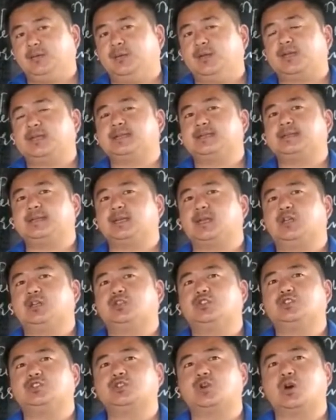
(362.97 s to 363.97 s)
When I
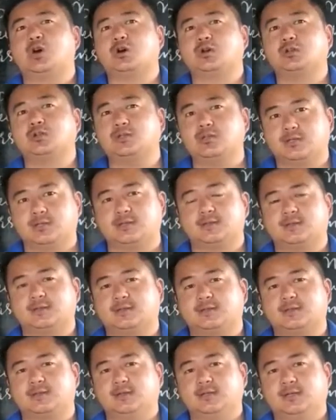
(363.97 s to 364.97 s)
say
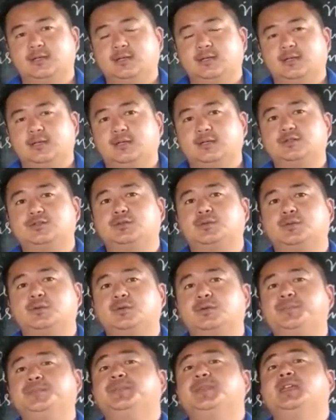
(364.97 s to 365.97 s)
doctors,
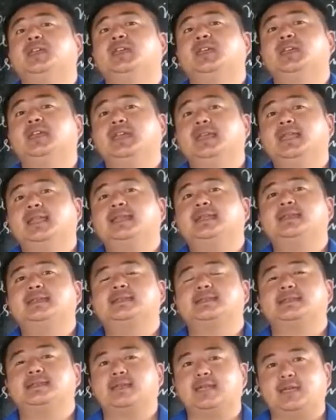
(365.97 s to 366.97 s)
so in
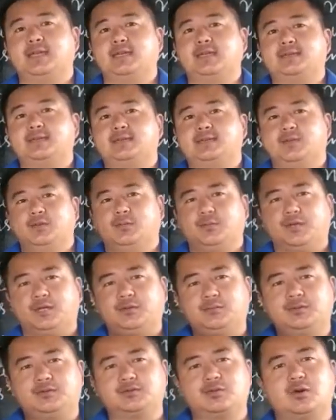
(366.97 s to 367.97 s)
this case,
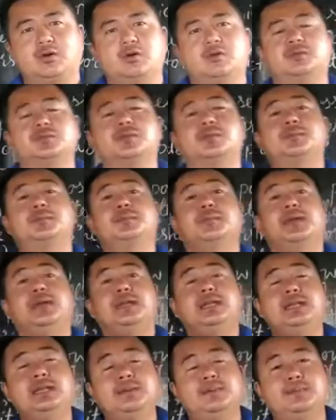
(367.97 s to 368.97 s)
when we talk about a
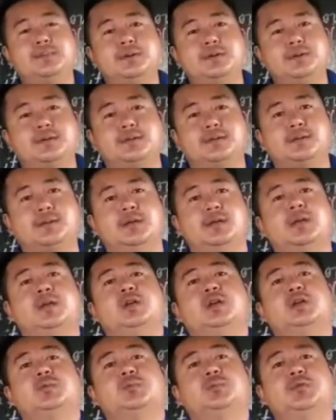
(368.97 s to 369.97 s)
many person
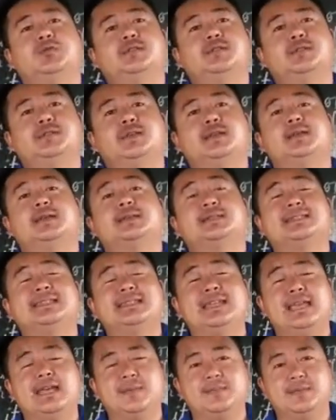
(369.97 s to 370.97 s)
possessing the
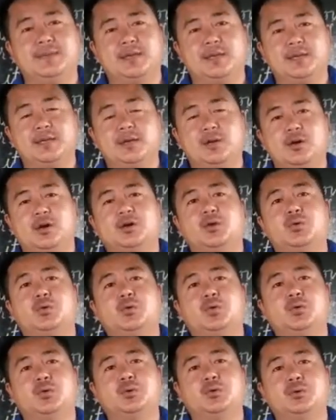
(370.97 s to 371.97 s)
same thing or
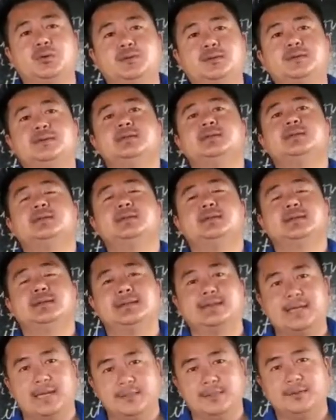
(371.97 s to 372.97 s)
own the
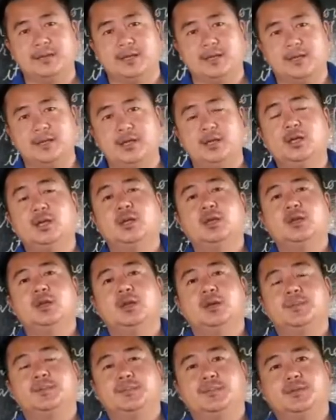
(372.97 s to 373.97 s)
same thing,
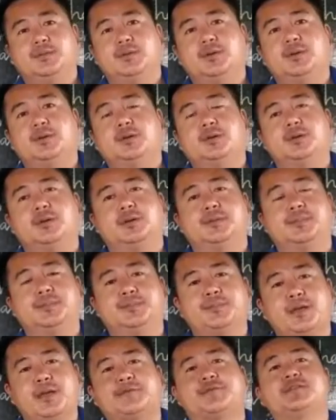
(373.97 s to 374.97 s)
the
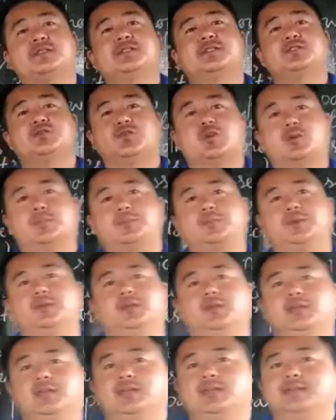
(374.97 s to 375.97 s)

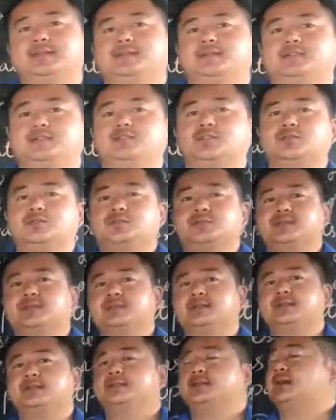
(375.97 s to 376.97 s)
apostrophe is
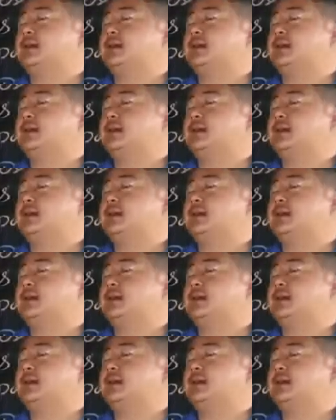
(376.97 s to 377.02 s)
used